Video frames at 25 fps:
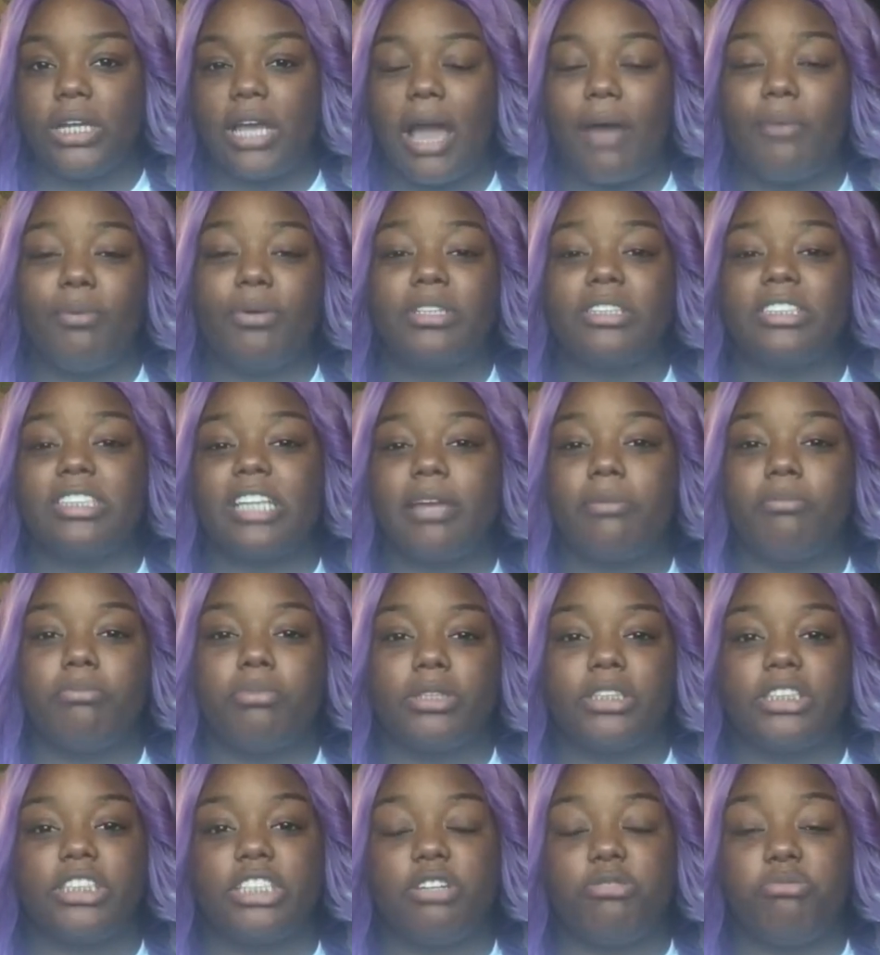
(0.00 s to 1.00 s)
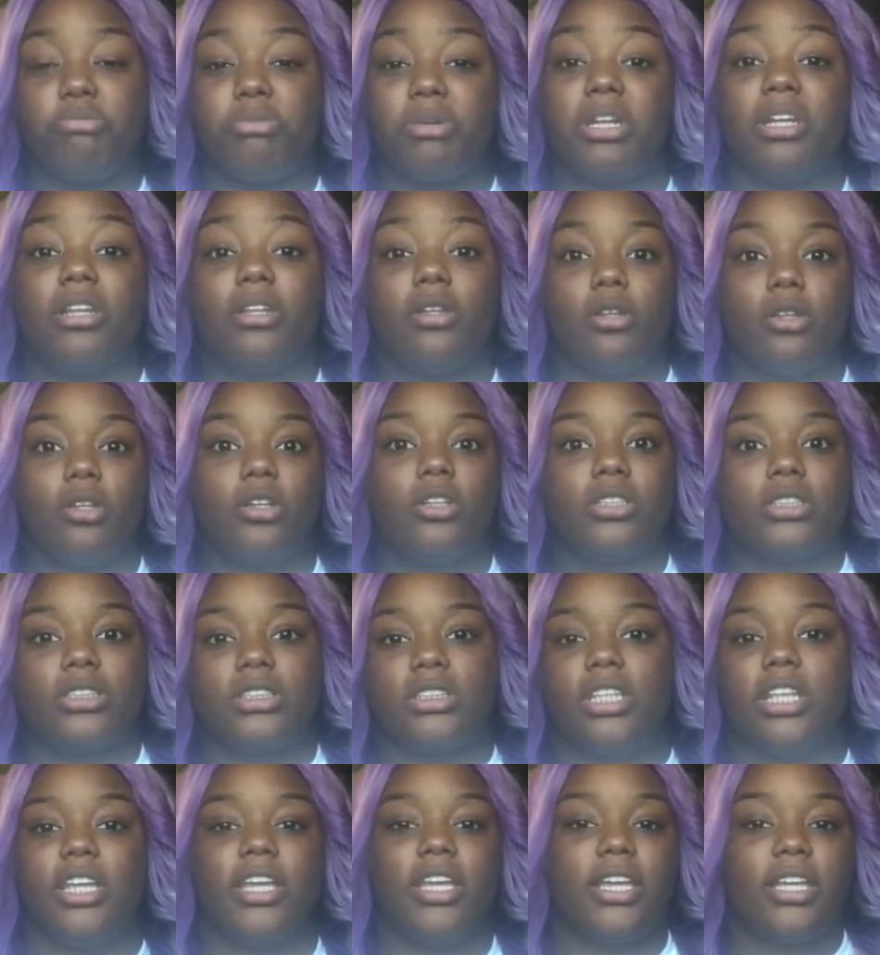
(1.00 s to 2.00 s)
I wouldn't say bushy, but it looks
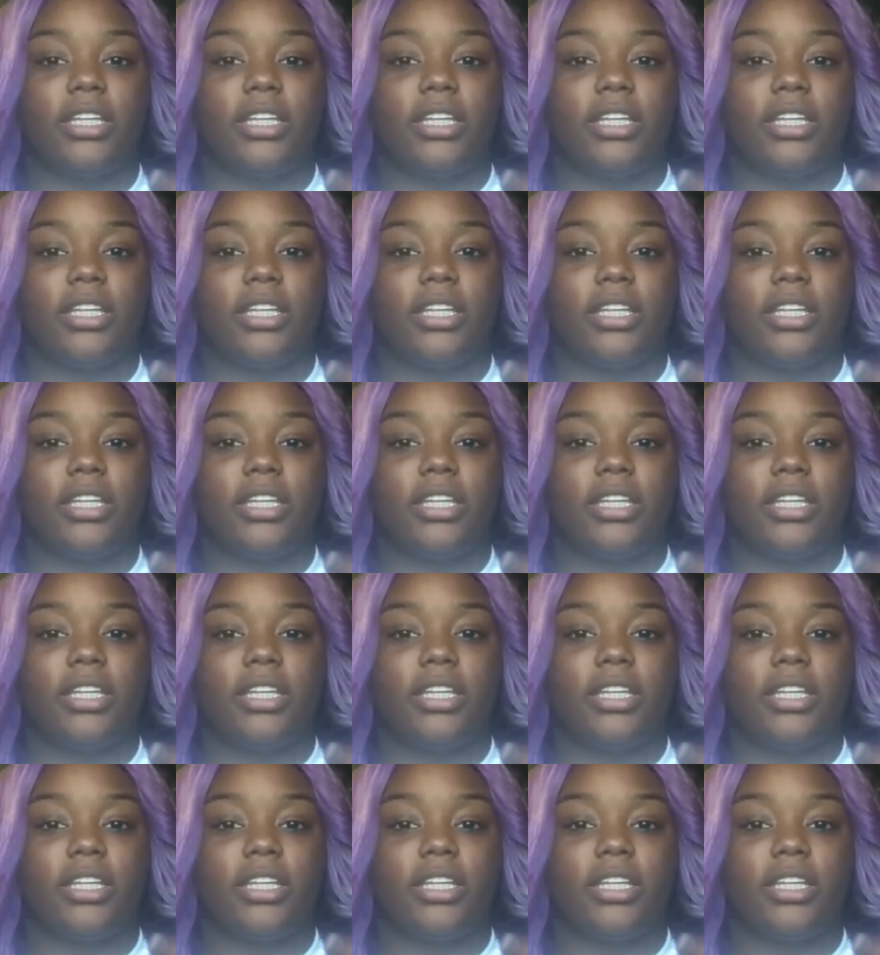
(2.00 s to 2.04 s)
thick.